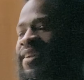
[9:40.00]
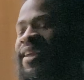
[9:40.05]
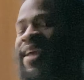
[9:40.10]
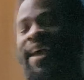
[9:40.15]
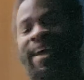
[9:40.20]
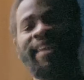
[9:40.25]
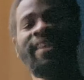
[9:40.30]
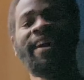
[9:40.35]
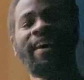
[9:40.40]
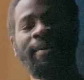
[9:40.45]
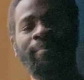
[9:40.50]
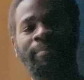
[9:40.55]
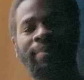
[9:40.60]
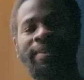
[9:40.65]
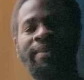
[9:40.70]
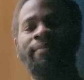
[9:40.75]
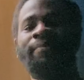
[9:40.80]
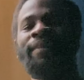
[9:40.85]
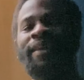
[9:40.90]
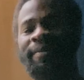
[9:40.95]
can I
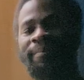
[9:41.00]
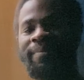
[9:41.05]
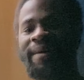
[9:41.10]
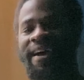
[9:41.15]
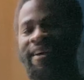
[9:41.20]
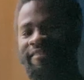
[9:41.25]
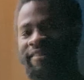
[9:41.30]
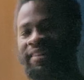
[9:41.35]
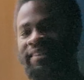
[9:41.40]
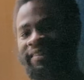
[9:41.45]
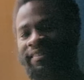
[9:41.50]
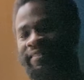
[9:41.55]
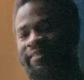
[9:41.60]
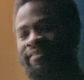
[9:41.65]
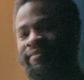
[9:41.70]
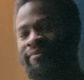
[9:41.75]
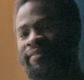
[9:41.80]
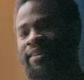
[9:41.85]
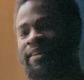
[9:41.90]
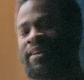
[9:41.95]
beat my parent?
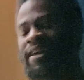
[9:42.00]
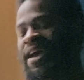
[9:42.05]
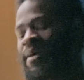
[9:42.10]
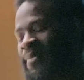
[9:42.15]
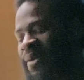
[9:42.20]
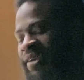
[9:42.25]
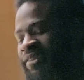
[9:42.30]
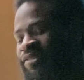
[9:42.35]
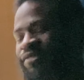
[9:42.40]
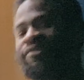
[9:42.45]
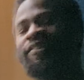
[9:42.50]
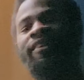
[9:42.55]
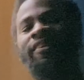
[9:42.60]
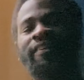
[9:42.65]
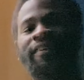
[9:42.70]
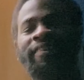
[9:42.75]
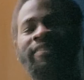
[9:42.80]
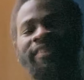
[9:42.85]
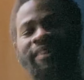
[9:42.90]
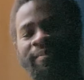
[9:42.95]
Am I
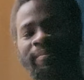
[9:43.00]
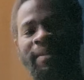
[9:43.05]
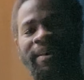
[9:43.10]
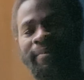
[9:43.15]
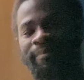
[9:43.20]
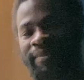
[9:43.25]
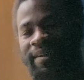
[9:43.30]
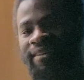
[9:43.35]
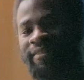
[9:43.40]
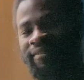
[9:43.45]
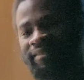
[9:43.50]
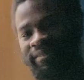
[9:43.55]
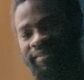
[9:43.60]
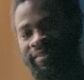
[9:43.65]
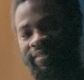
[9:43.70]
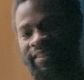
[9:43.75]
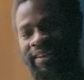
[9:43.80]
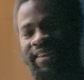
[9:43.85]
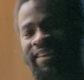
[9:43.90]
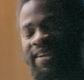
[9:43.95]
stronger than my parent?
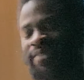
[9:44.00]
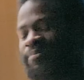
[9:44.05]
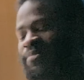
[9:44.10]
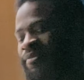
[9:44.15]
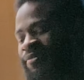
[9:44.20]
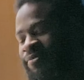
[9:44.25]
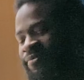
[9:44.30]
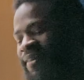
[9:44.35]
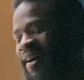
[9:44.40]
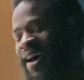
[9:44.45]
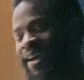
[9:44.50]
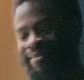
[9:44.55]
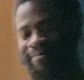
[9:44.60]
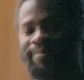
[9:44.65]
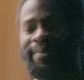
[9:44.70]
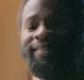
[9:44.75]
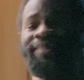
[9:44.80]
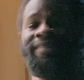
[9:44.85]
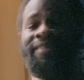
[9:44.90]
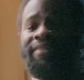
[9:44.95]
Can I provide
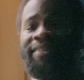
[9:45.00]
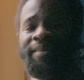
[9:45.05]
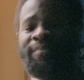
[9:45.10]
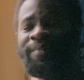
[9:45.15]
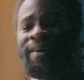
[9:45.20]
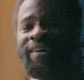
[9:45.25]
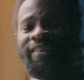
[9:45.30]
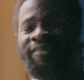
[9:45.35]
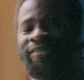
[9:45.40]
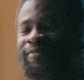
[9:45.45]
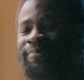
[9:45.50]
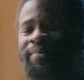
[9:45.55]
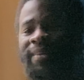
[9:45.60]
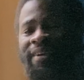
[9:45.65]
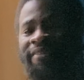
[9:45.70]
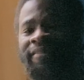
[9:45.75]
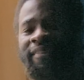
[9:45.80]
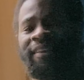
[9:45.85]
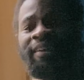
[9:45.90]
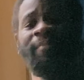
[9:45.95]
better than my own
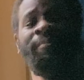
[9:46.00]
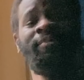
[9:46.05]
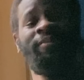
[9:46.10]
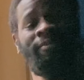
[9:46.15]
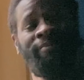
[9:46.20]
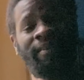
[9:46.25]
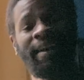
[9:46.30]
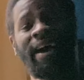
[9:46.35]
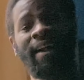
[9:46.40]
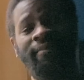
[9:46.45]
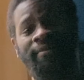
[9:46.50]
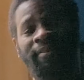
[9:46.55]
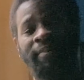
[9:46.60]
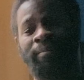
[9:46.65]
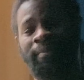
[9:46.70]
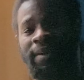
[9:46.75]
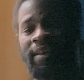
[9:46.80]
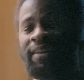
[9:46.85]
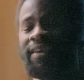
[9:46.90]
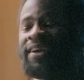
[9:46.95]
parent can provide for
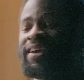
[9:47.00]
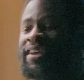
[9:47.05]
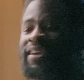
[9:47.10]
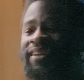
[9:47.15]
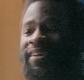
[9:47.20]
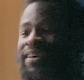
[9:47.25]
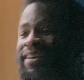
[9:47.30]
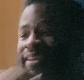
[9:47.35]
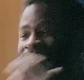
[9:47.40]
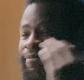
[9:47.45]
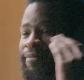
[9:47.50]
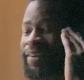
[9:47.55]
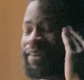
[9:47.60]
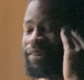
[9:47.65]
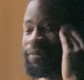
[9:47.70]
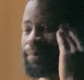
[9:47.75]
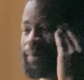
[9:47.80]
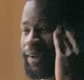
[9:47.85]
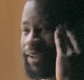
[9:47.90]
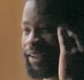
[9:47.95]
me? And
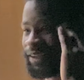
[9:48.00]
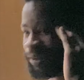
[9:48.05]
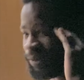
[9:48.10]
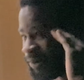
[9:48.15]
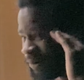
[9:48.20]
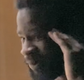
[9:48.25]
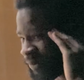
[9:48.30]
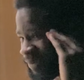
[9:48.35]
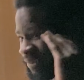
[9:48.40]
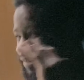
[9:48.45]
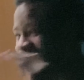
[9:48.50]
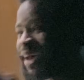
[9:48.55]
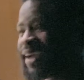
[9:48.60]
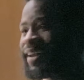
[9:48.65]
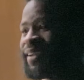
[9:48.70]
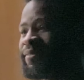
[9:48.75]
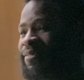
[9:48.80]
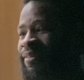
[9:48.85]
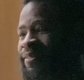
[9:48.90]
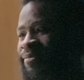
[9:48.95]
eventually you lose
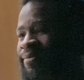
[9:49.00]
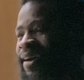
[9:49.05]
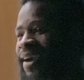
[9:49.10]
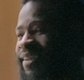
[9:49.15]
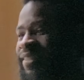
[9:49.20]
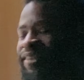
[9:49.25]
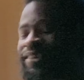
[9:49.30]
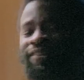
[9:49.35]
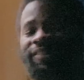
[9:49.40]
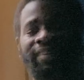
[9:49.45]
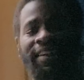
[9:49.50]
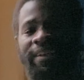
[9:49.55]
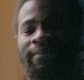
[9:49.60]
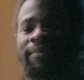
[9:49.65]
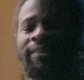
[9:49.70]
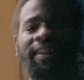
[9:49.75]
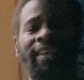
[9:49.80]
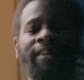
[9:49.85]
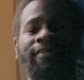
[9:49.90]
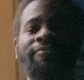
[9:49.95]
sight of the fact that you're
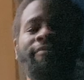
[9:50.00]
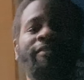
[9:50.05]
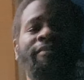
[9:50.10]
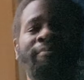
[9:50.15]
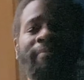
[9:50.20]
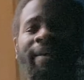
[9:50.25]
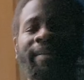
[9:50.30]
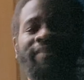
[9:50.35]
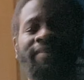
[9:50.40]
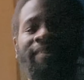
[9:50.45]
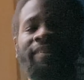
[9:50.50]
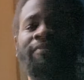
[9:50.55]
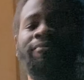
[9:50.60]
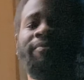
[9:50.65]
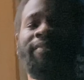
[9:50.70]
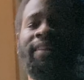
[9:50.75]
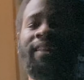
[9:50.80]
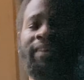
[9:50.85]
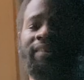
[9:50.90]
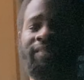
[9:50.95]
even in a romantic
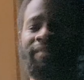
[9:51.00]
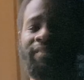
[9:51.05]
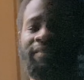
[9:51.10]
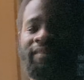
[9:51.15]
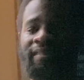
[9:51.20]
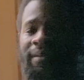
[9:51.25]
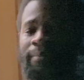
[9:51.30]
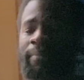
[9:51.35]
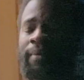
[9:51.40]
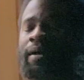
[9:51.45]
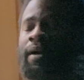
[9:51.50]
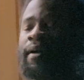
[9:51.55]
relationship